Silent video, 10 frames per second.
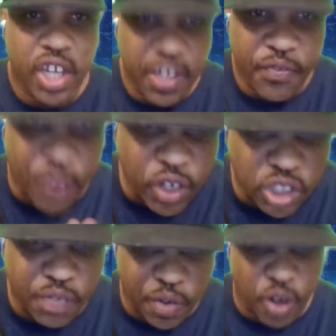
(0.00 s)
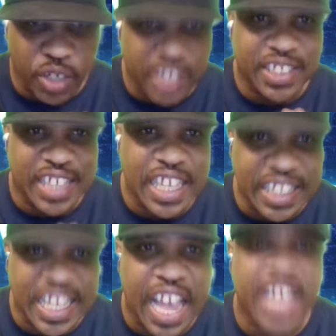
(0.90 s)
First of all, let's get
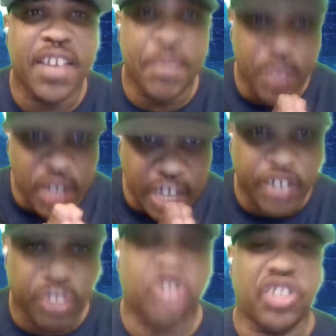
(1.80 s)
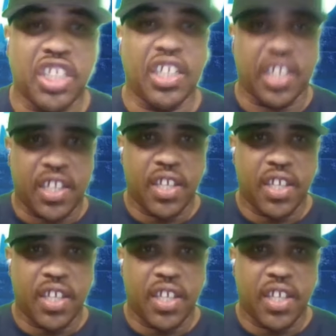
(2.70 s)
that understood.